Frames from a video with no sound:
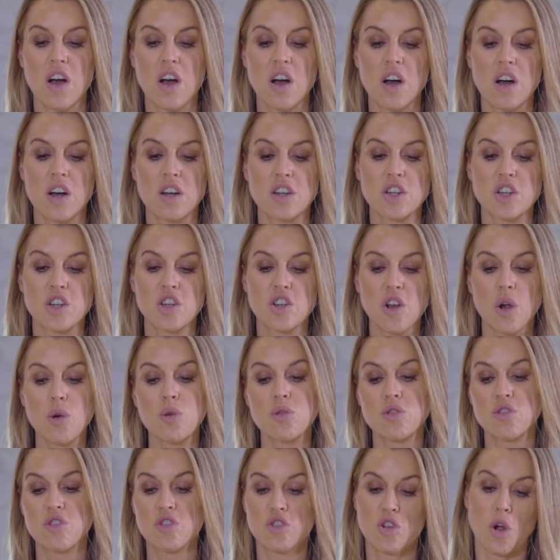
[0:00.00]
our
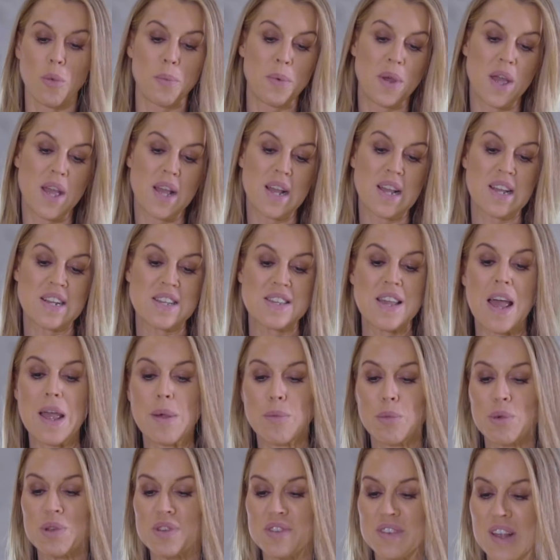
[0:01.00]
show-stopping
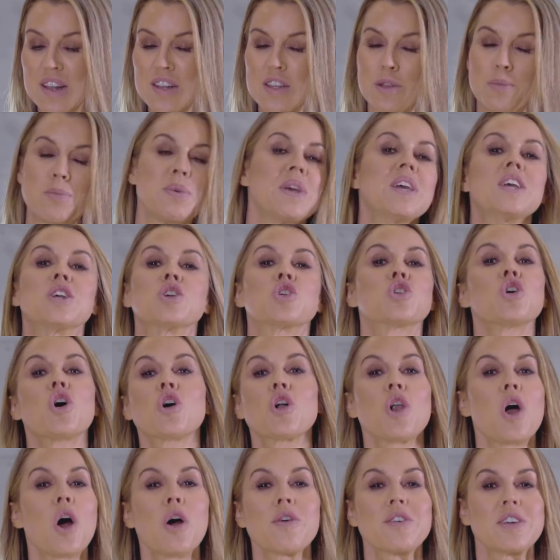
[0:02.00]
table centerpiece
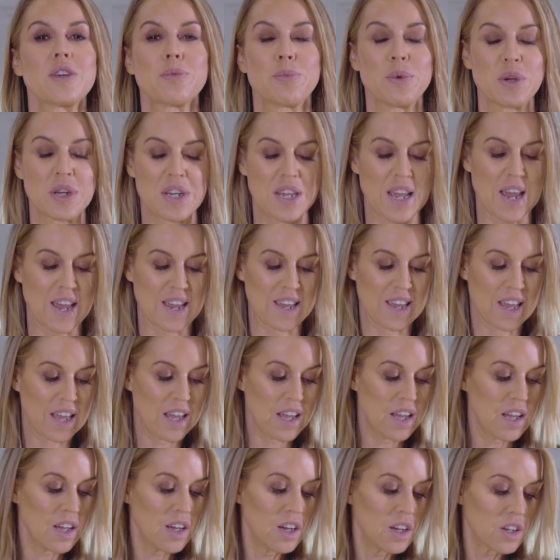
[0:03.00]
chocolate orange bundt cake.
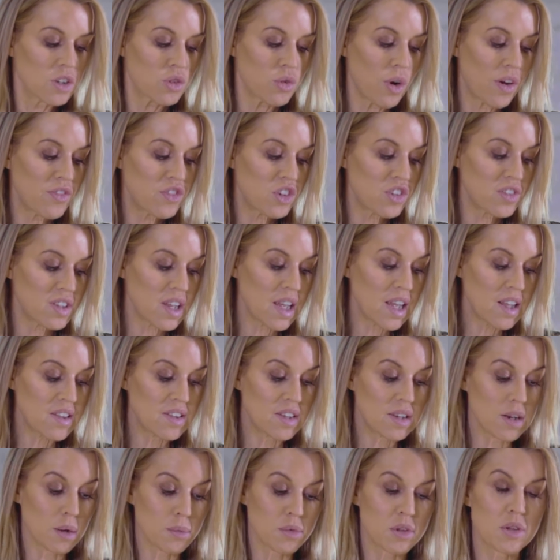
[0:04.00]
So I've just
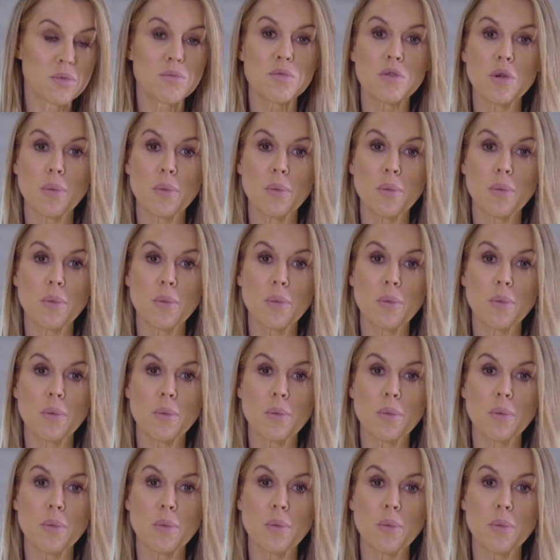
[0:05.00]
heated up some